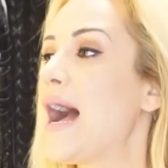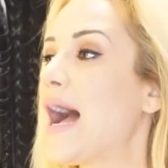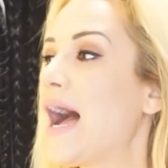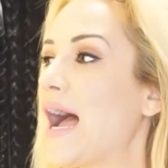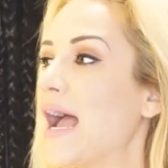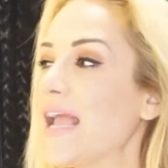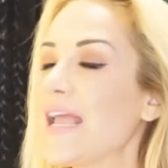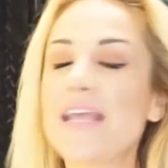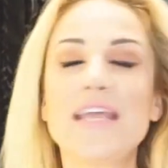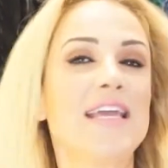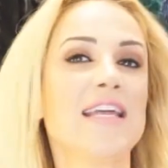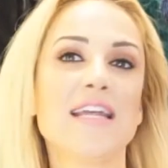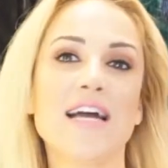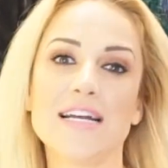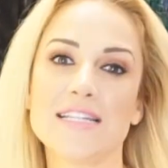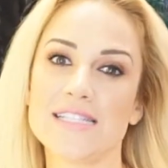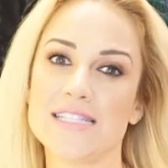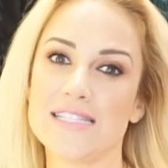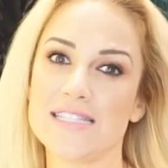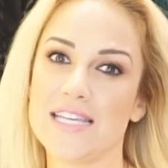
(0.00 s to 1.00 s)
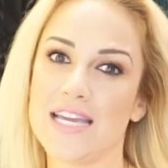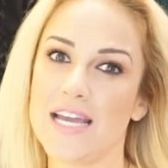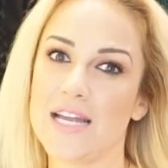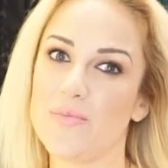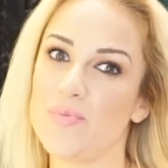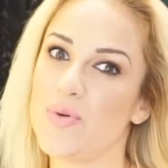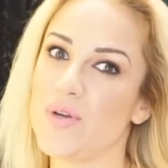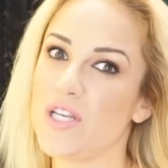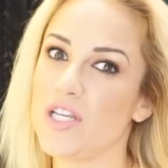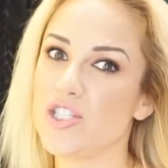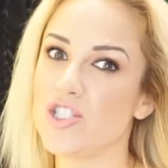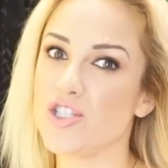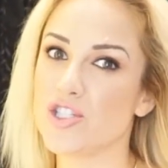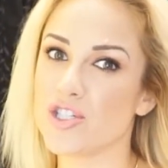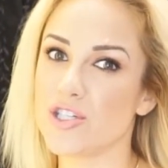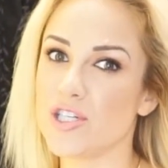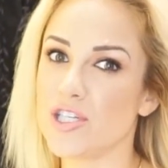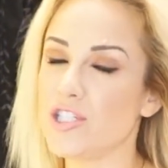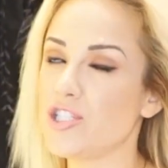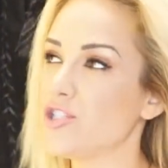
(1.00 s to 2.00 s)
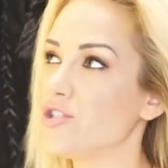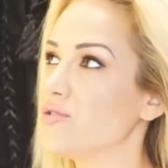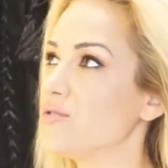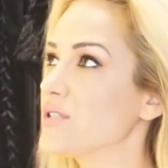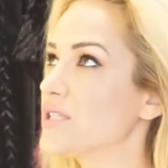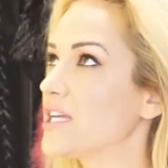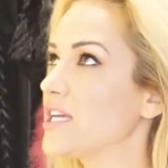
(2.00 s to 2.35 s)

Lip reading: I cannot stand putting dirty shoes.